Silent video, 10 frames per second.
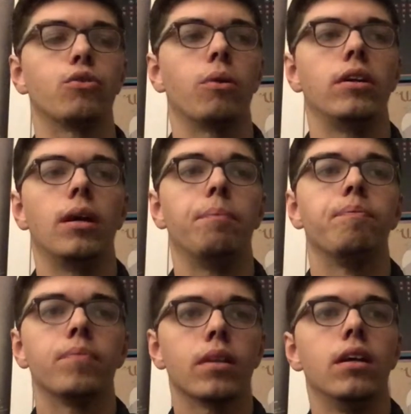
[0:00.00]
wearing I
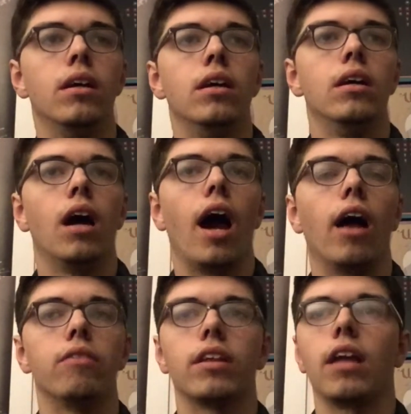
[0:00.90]

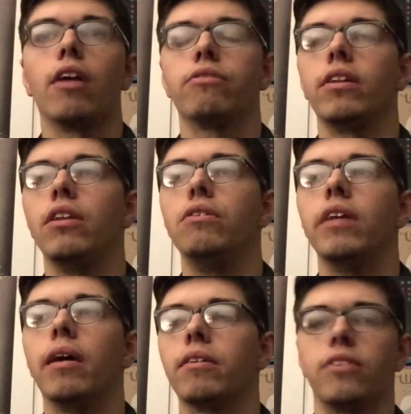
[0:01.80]
don't think I knew
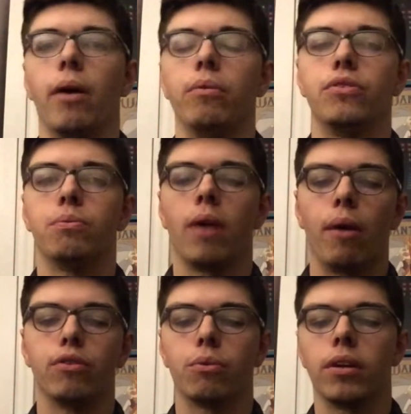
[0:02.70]
that, because I was
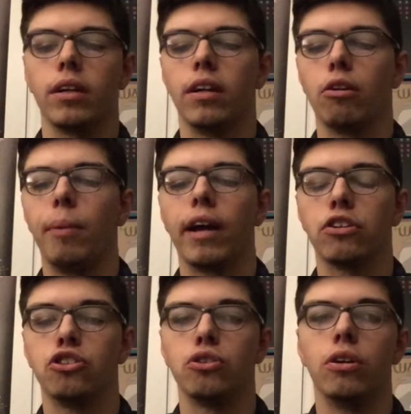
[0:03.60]
wearing a Nickelback
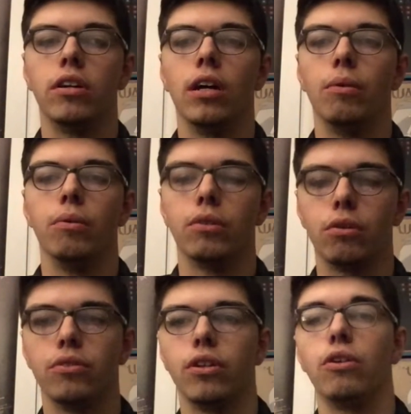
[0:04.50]
shirt, which
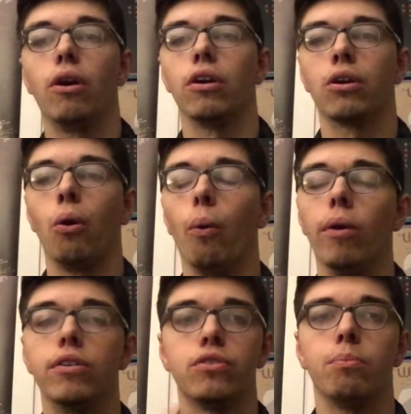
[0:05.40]
was a Dark
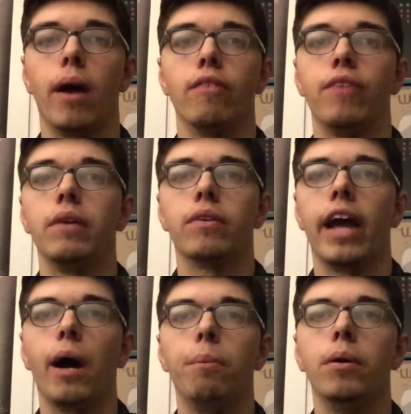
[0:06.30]
Horse, my favorite
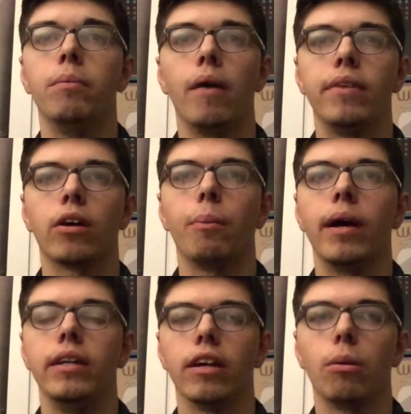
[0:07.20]
album of
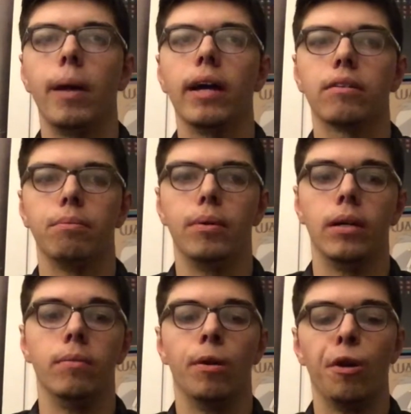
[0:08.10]
Nickelback, but,